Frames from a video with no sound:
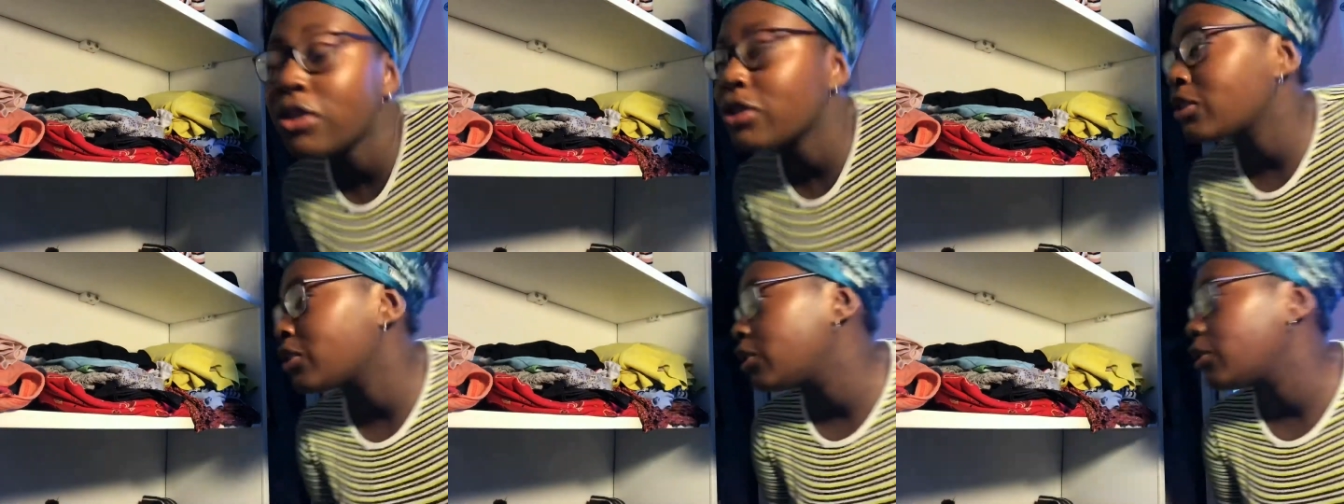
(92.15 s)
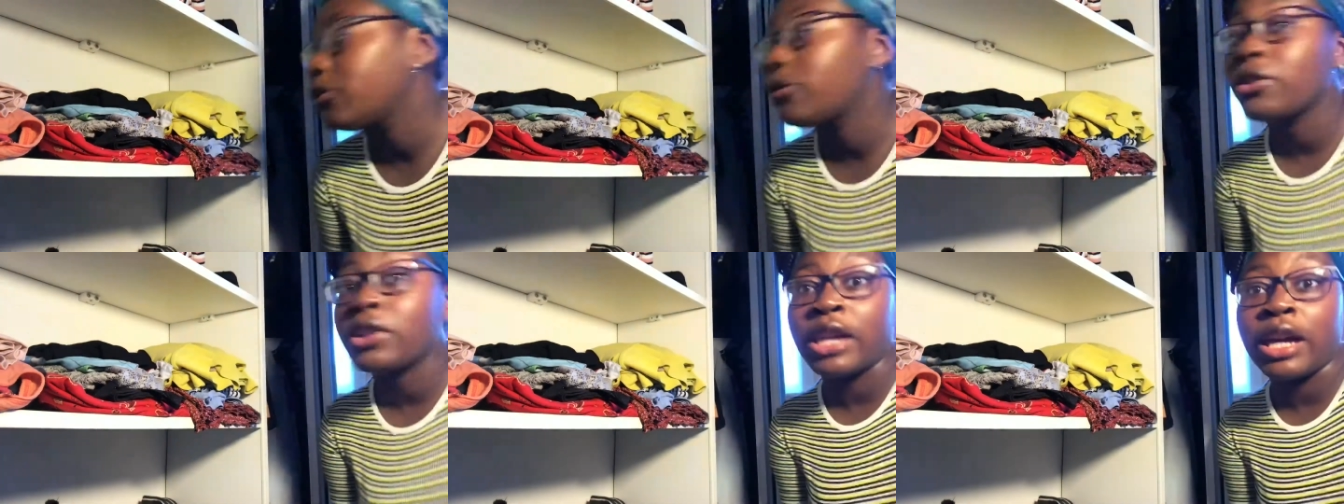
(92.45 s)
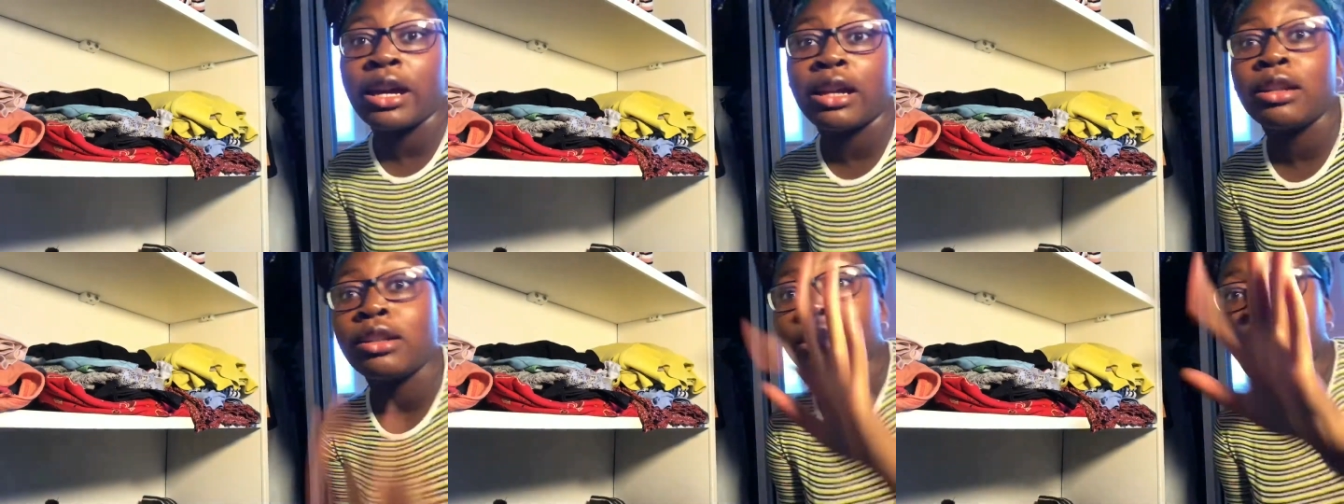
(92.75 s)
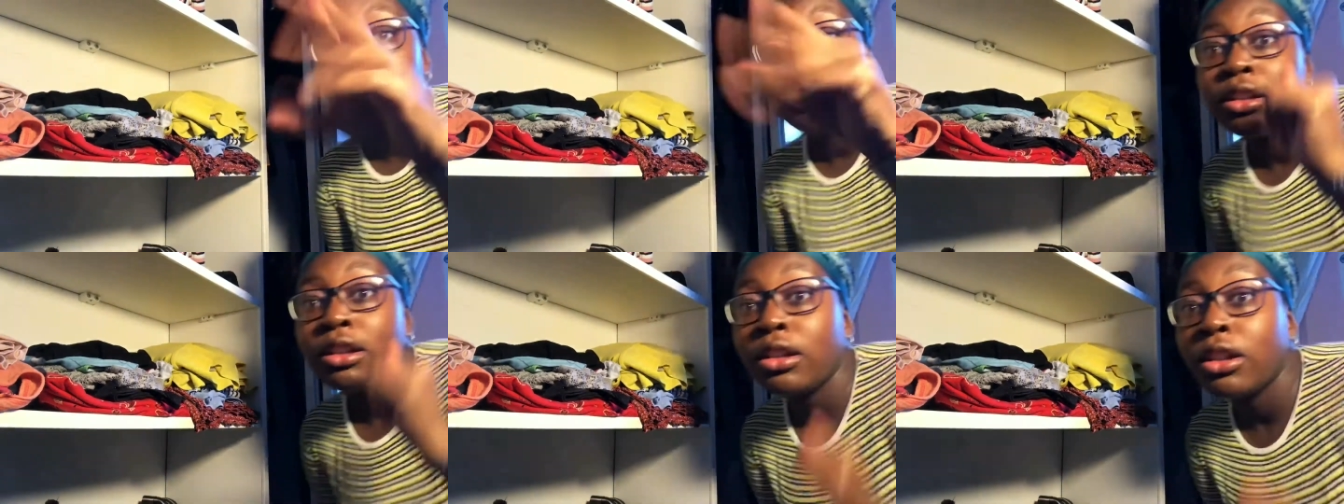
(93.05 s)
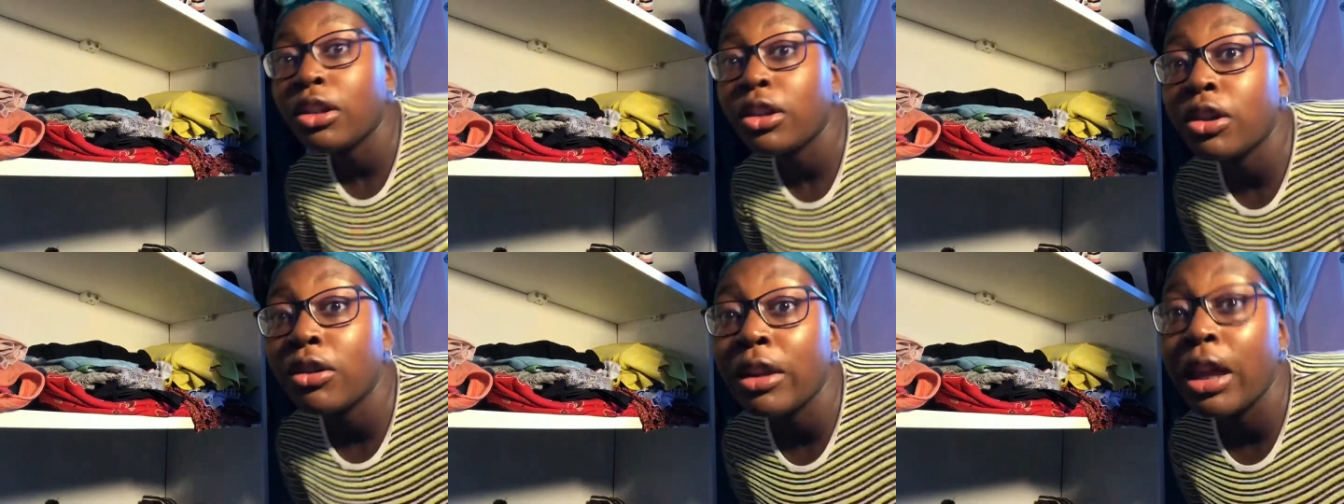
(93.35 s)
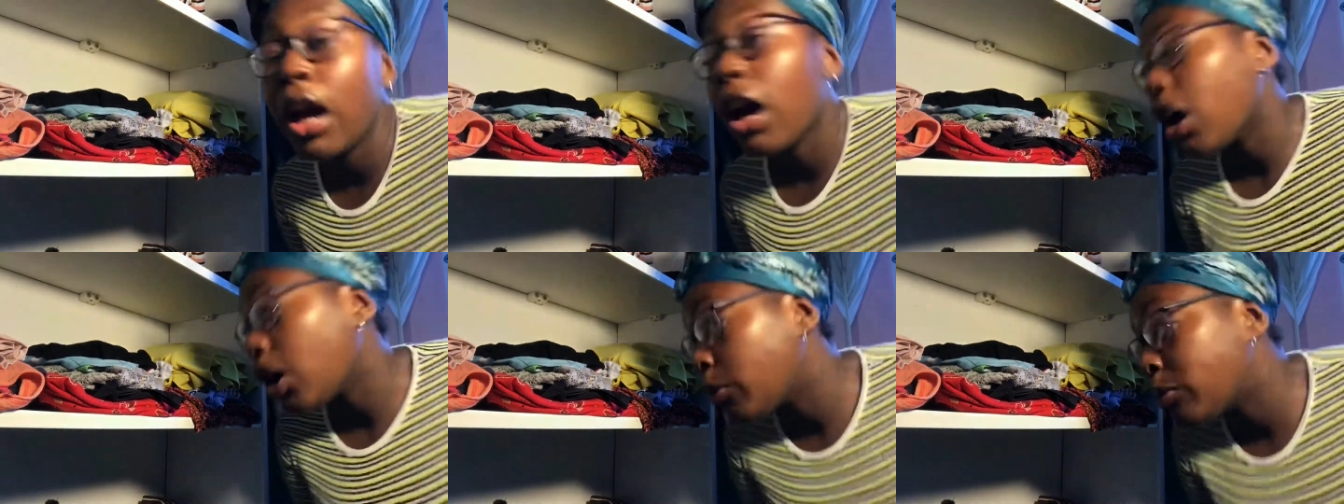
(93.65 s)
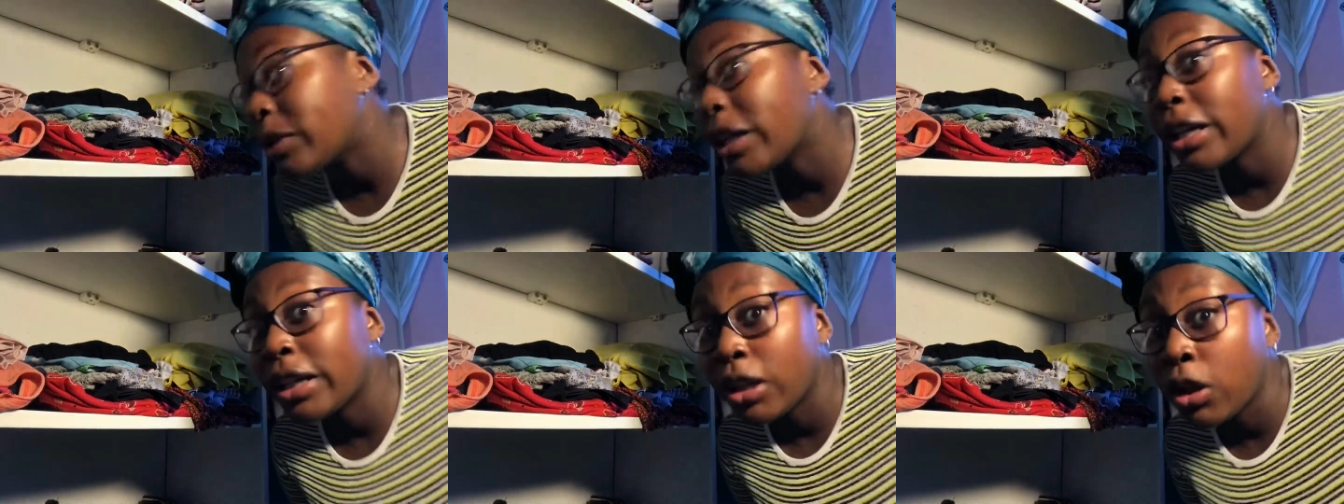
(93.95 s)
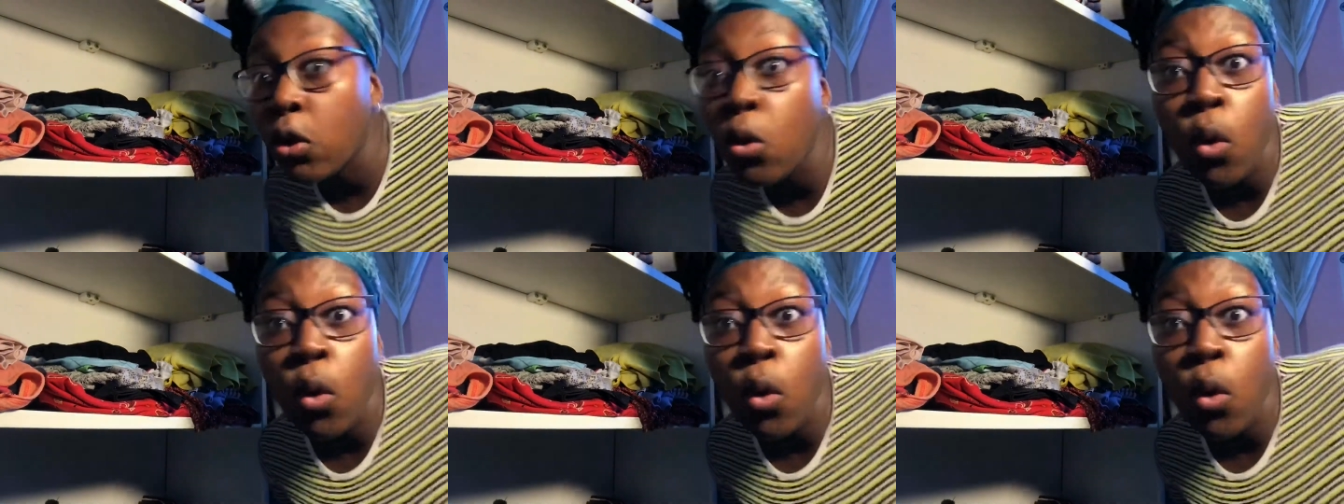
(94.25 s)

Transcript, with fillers: so for that you know that updated